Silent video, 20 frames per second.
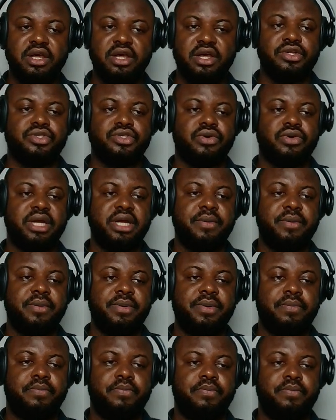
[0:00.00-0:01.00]
So let
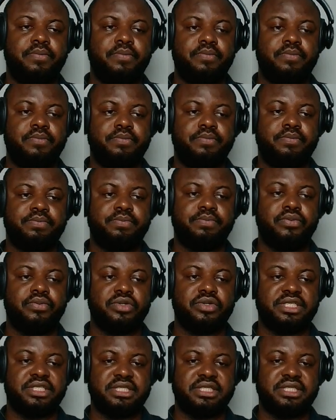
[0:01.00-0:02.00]
me put
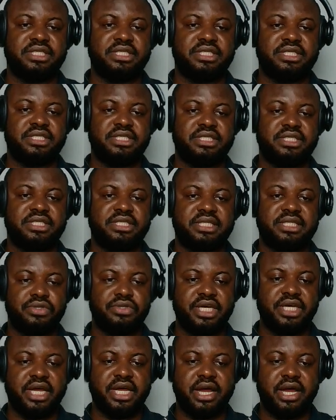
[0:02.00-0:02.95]
the sticky notes here,